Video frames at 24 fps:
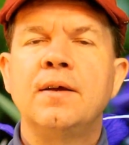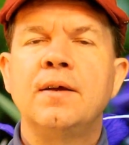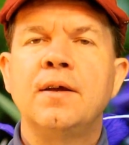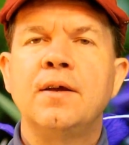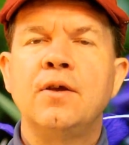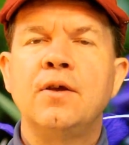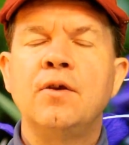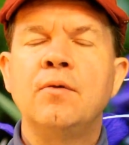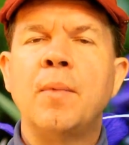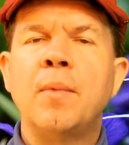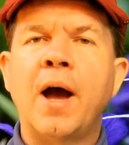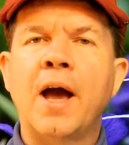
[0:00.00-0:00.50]

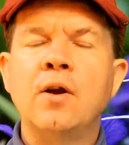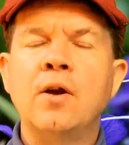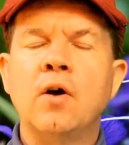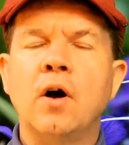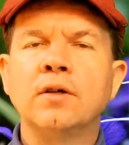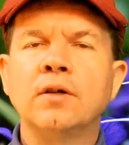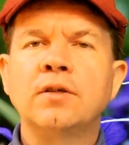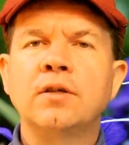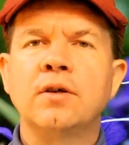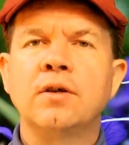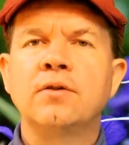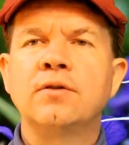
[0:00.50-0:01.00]
You might
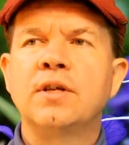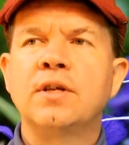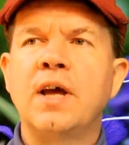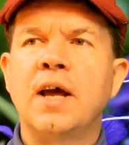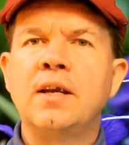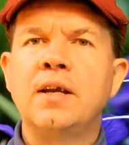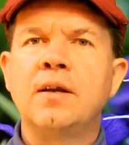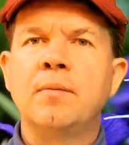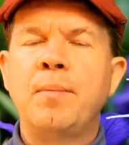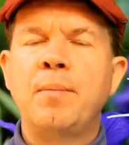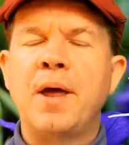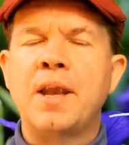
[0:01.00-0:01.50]
also
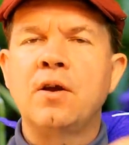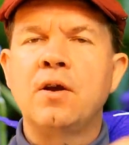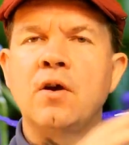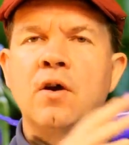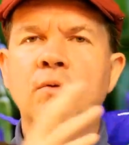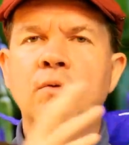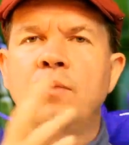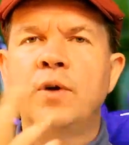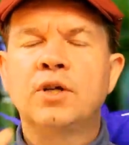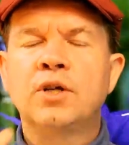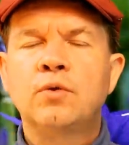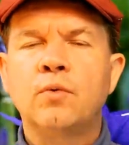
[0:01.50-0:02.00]
say, depending
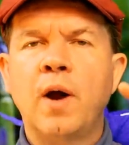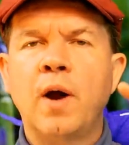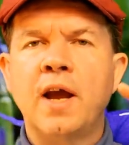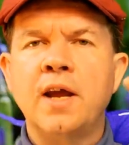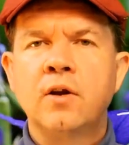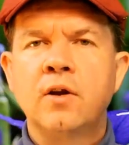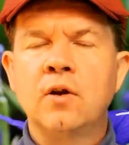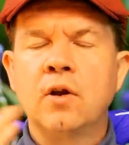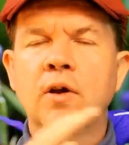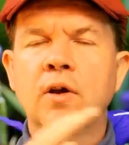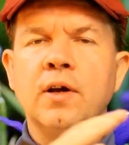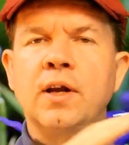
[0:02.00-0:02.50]
on which way
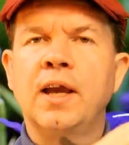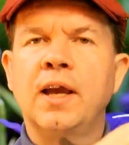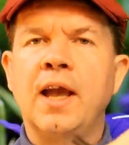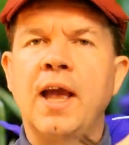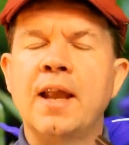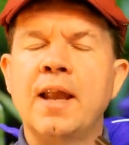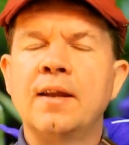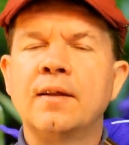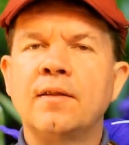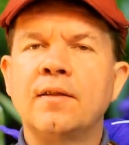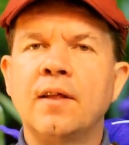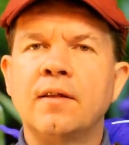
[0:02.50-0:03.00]
you're looking
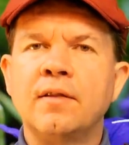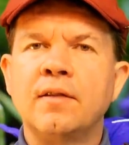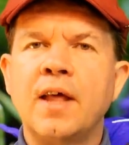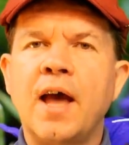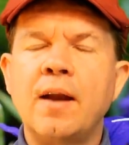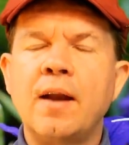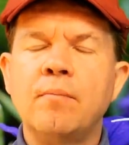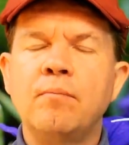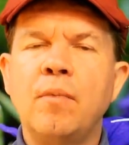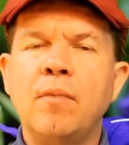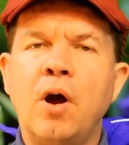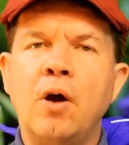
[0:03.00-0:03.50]
at it, that
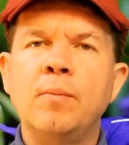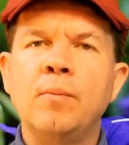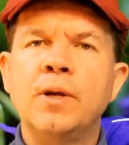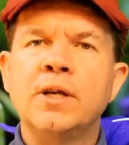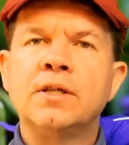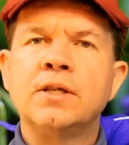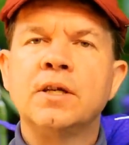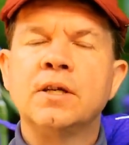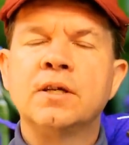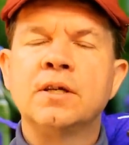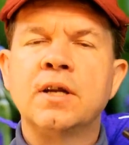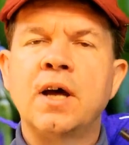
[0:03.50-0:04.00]
that
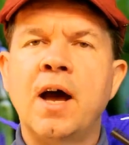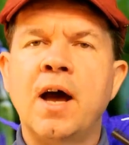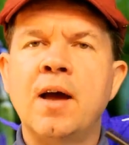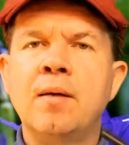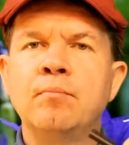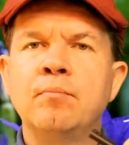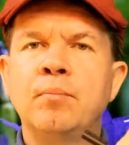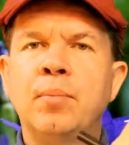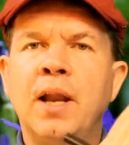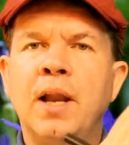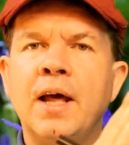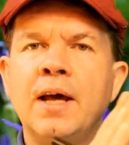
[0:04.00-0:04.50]
moment in
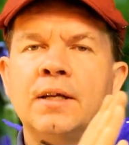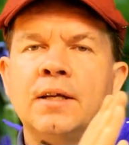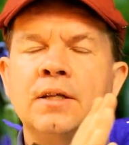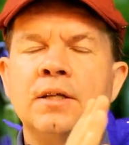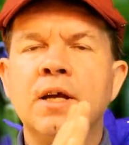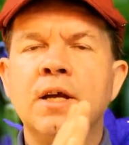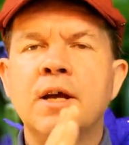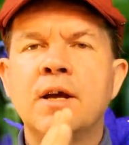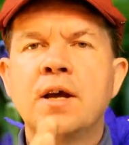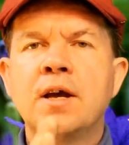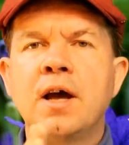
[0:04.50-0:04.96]
time plays